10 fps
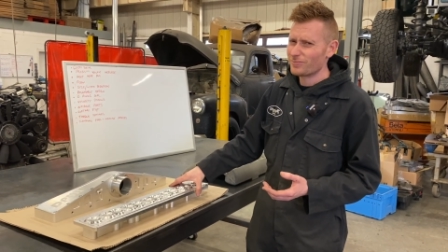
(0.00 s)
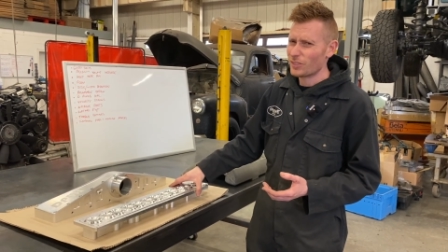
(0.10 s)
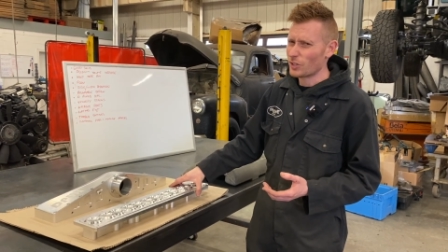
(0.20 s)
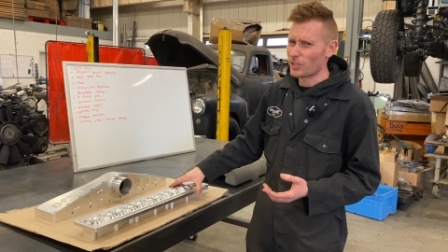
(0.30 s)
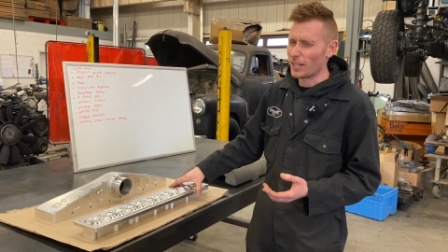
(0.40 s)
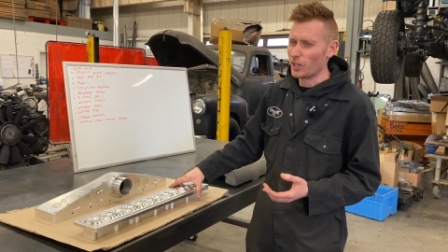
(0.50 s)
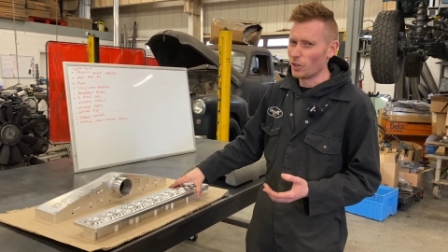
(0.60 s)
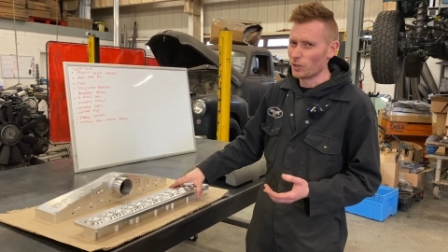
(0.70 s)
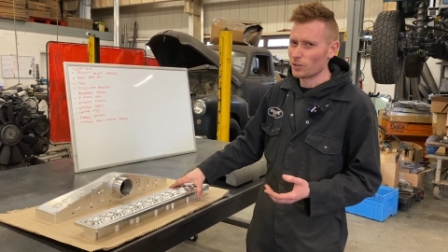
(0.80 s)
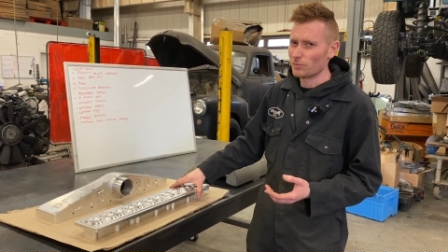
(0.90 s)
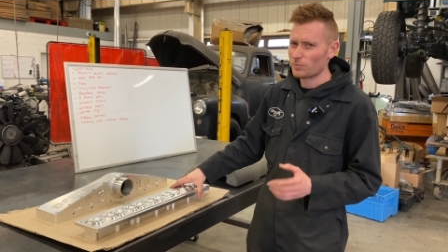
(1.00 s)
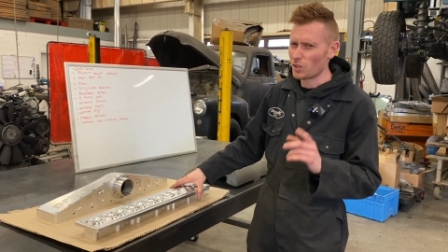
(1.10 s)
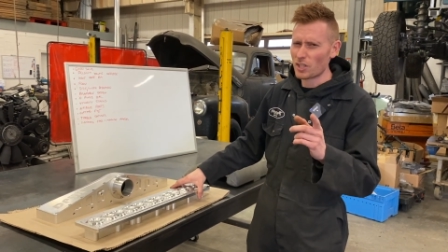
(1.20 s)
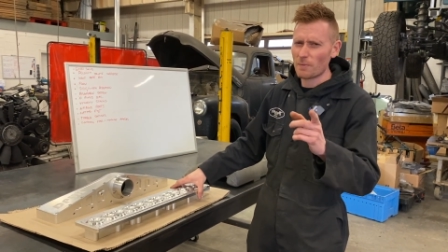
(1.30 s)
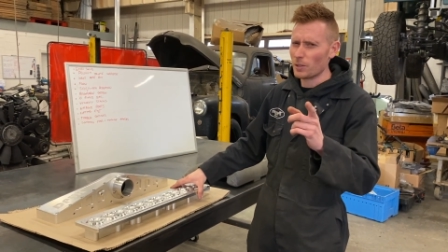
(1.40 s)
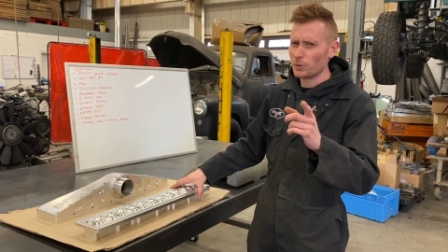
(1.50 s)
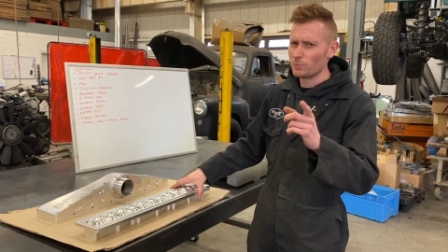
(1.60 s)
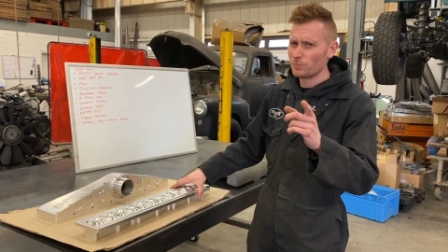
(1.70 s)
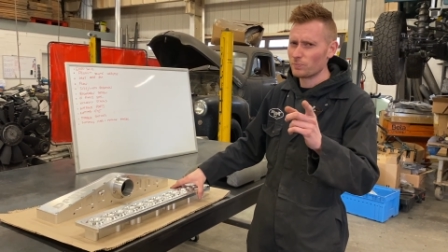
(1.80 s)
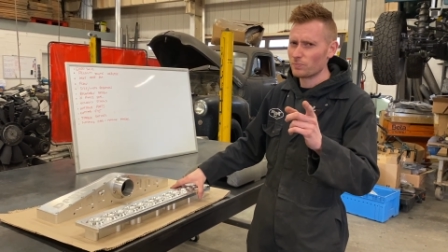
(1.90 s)
don't say gold, don't say blue
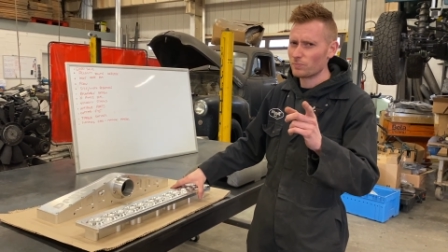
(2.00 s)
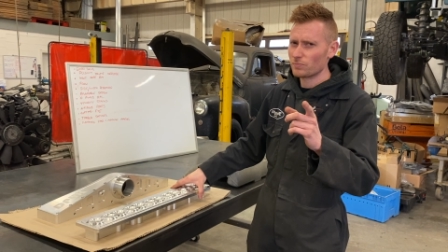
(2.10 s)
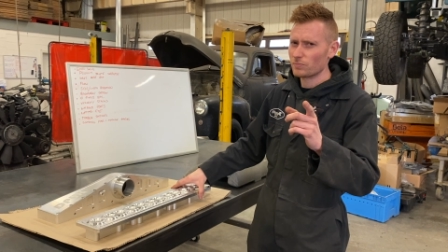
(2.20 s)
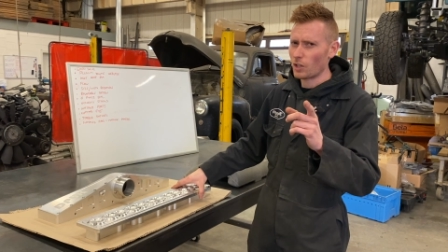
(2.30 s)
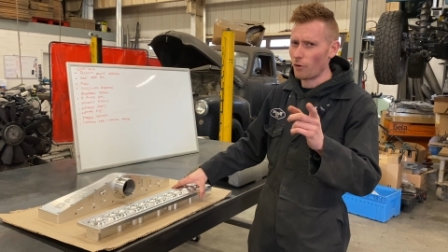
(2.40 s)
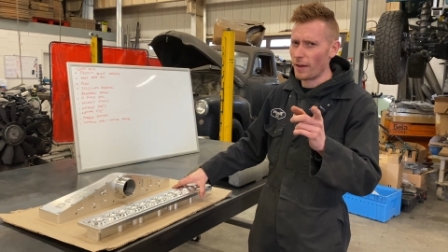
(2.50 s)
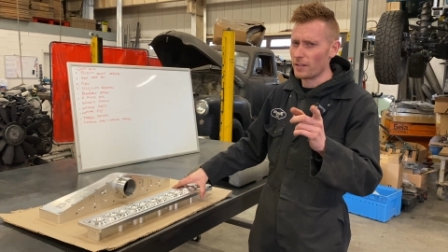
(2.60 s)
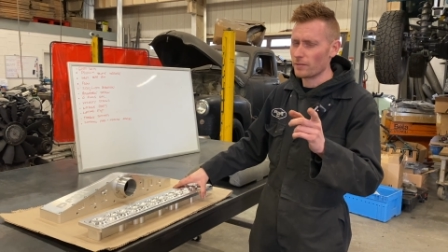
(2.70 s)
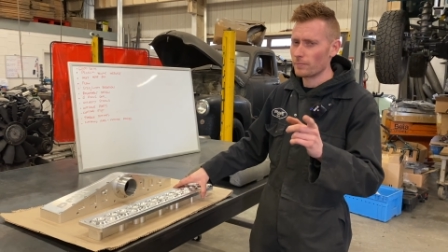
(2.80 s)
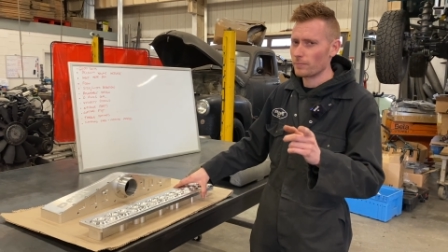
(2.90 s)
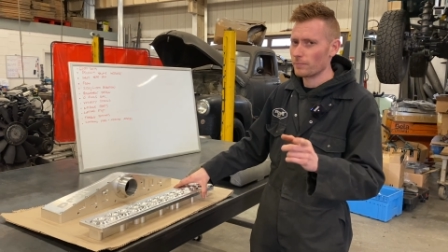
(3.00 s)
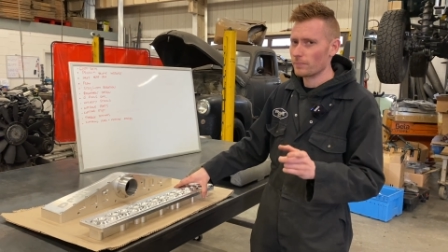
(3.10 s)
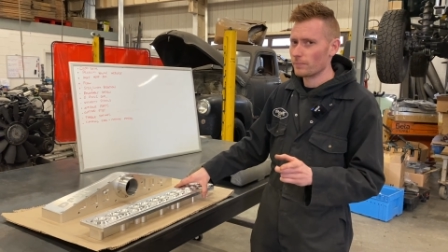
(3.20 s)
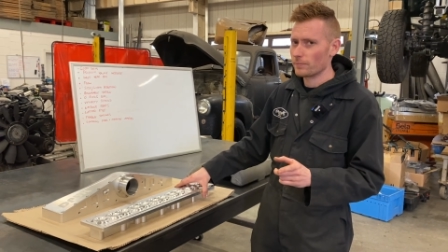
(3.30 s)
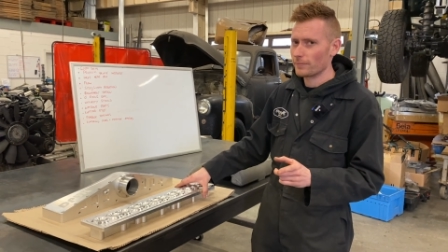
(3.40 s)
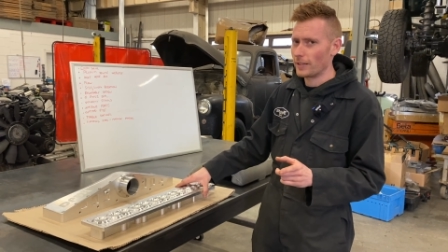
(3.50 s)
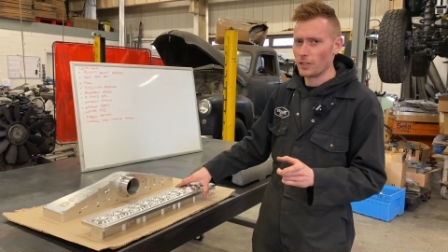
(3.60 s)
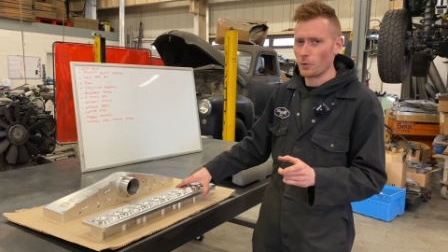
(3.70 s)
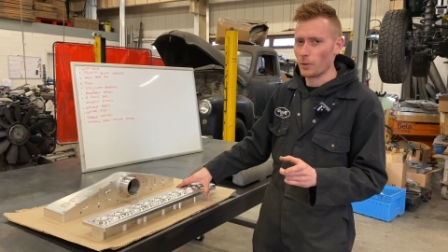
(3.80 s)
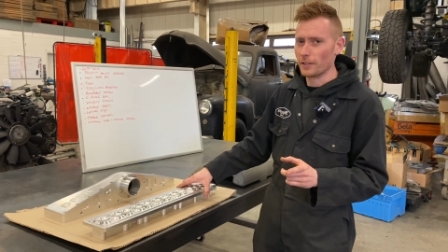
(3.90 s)
or red,
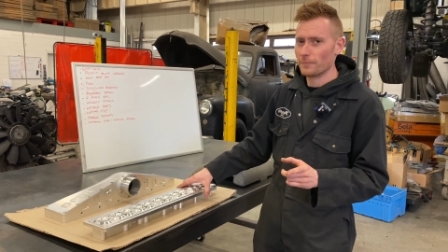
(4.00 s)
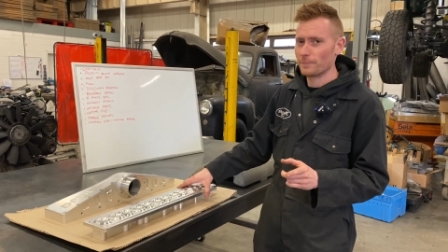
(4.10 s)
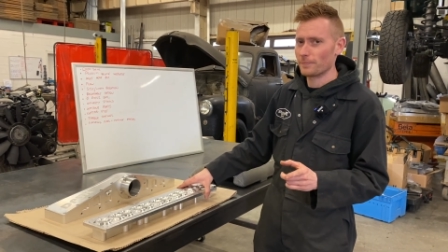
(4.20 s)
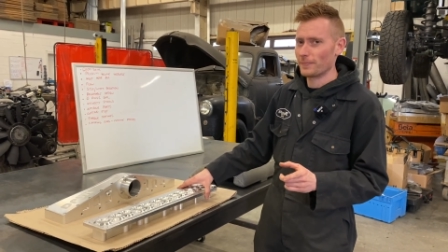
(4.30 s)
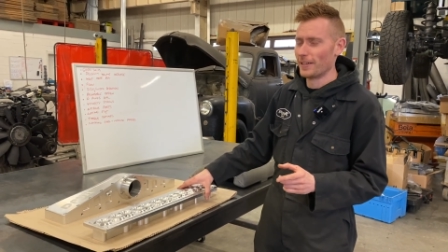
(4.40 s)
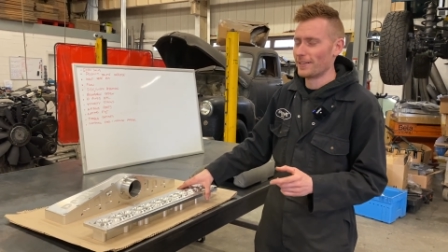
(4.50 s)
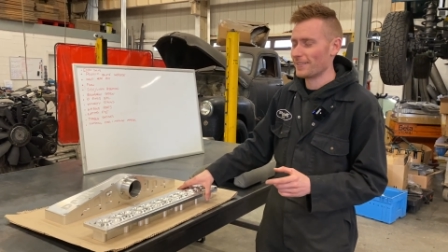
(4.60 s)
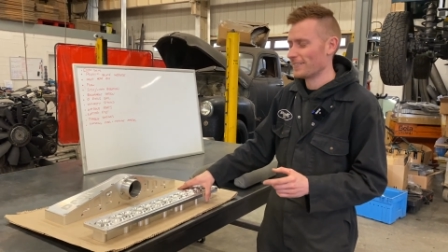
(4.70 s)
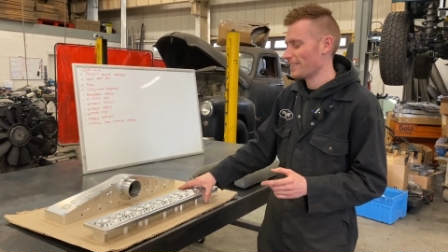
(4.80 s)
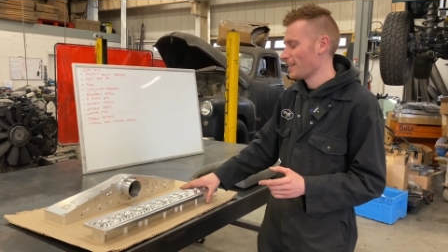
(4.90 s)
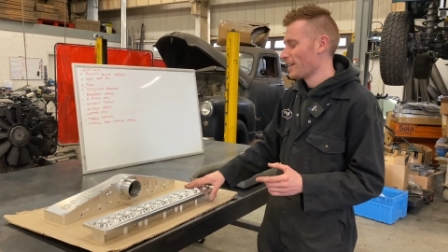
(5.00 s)
don't want it.